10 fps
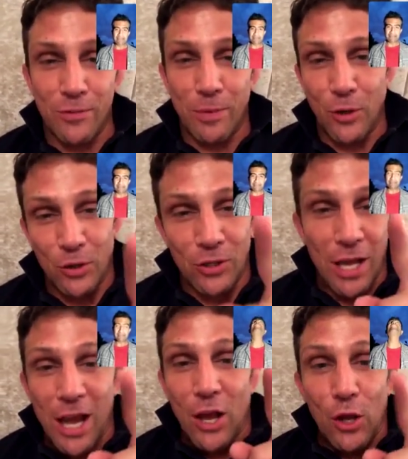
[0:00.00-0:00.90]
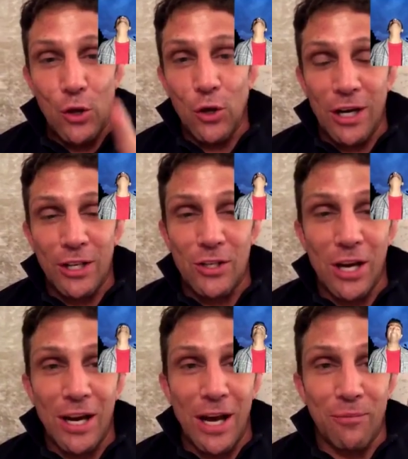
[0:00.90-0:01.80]
because you're going to
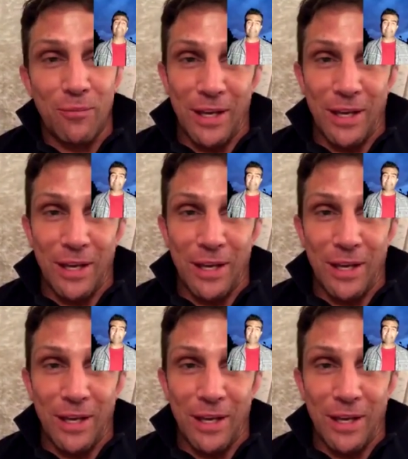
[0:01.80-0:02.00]
turn up